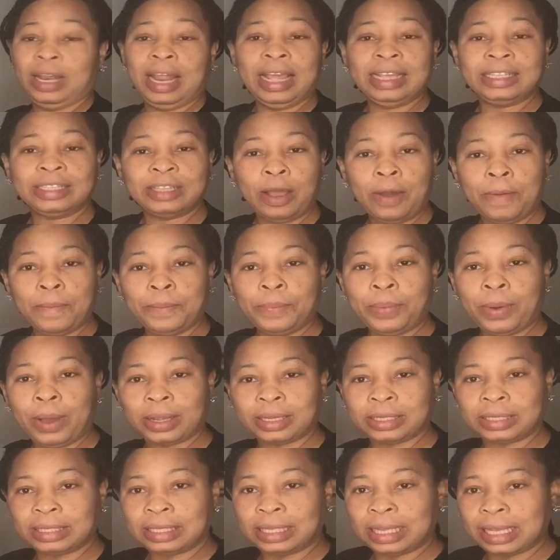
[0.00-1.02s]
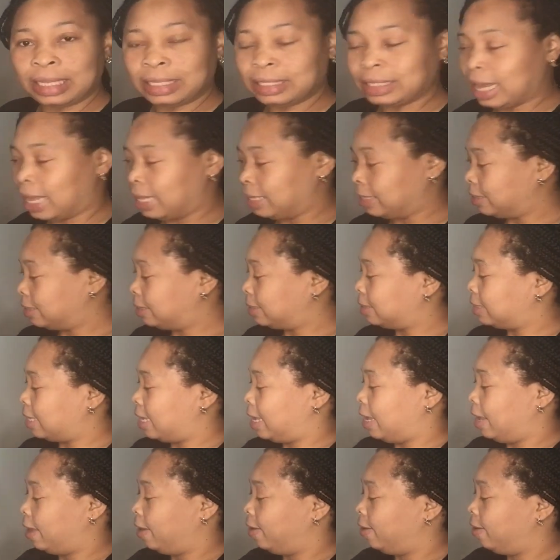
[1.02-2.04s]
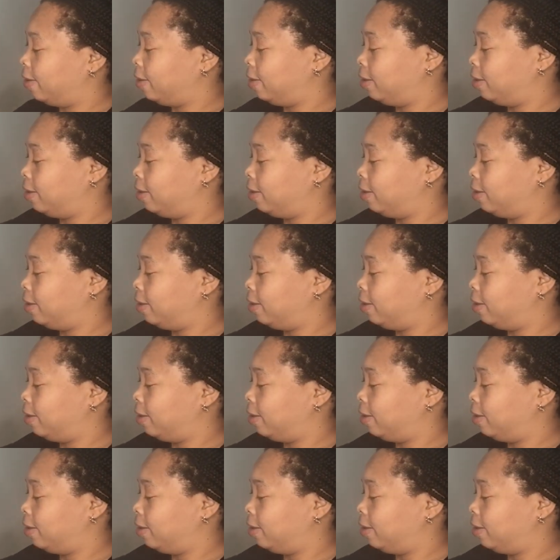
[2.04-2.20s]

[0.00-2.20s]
let's unbox this and see.